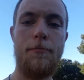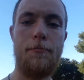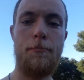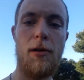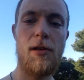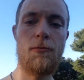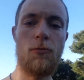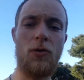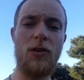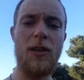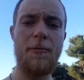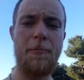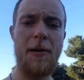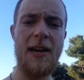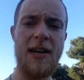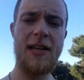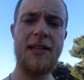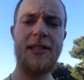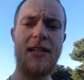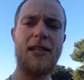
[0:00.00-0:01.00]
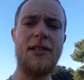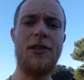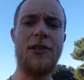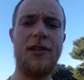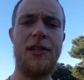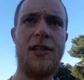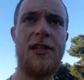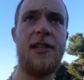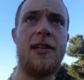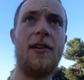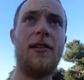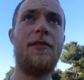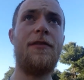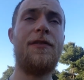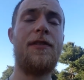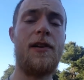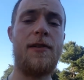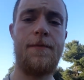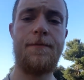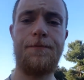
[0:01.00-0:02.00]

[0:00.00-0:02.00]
but really paying attention to stuff.